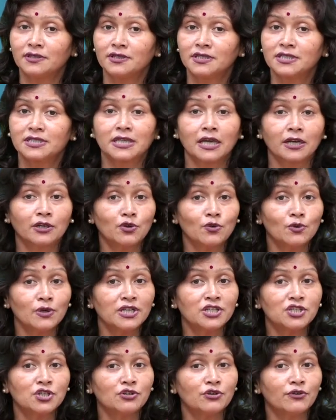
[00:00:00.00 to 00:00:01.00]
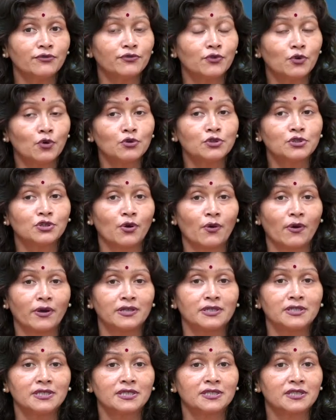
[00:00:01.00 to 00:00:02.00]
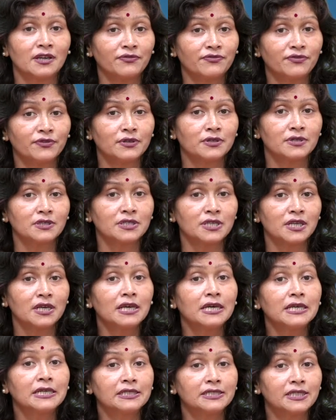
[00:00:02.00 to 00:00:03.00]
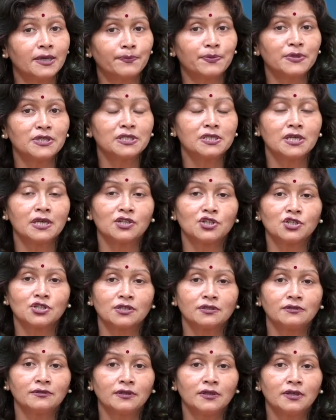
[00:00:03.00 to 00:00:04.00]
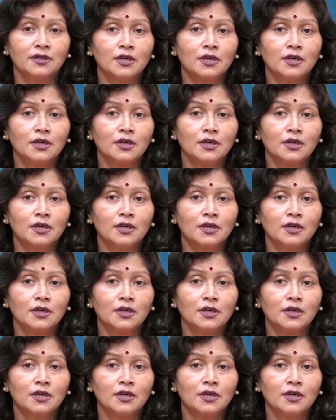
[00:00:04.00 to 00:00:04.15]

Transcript: Circulation of gold coins suffers depreciation.